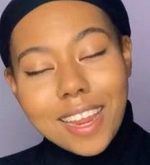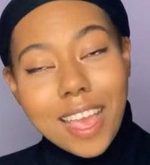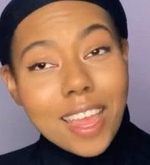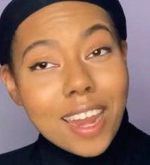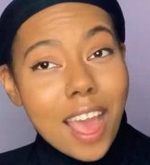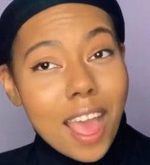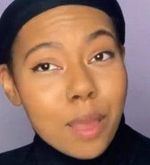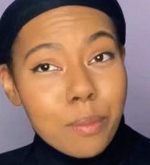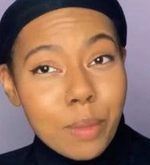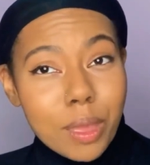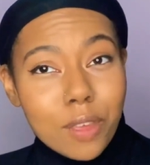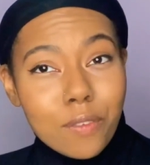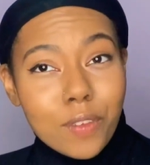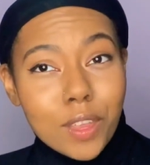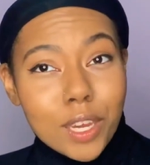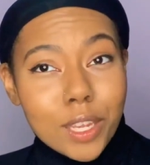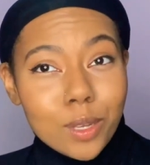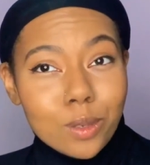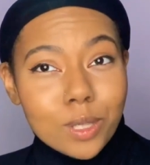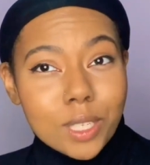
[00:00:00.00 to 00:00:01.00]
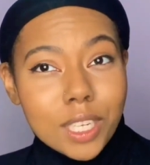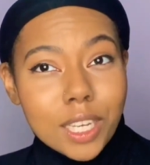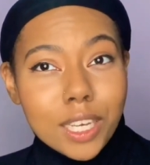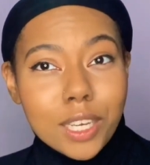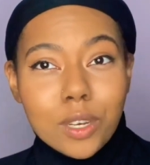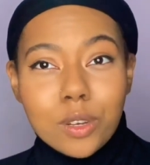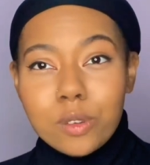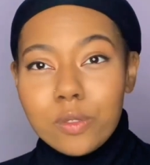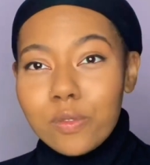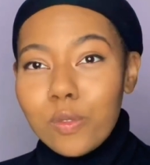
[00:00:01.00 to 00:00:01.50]
and I make videos
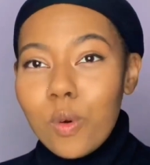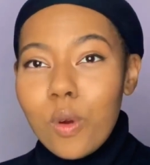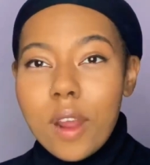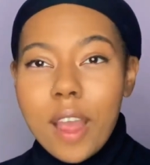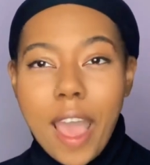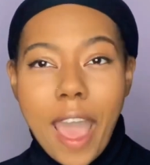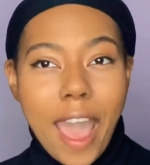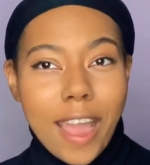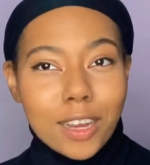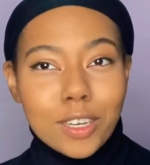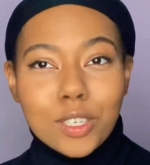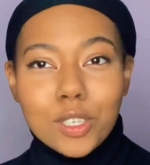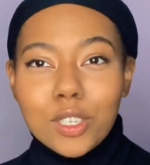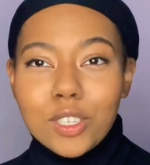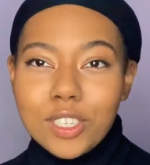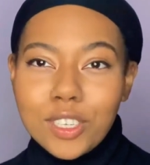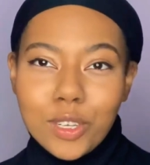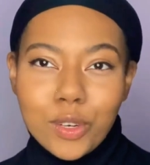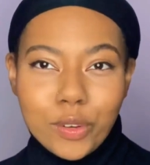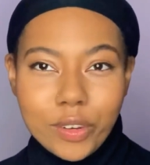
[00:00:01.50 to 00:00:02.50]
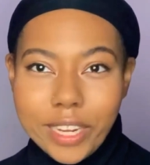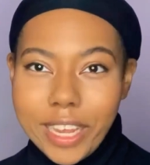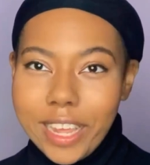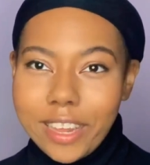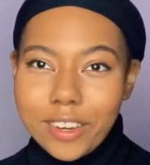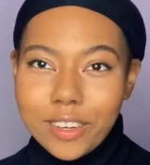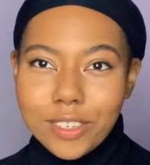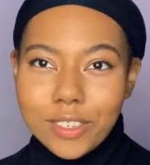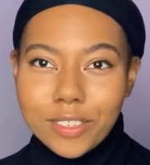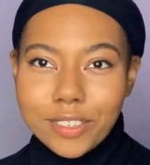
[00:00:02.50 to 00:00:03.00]
here for actors and
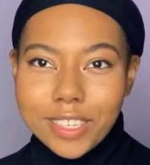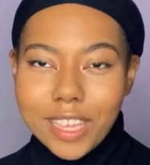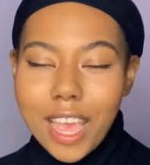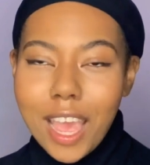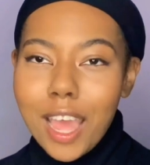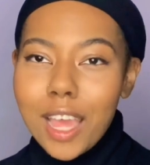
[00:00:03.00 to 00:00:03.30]
creators.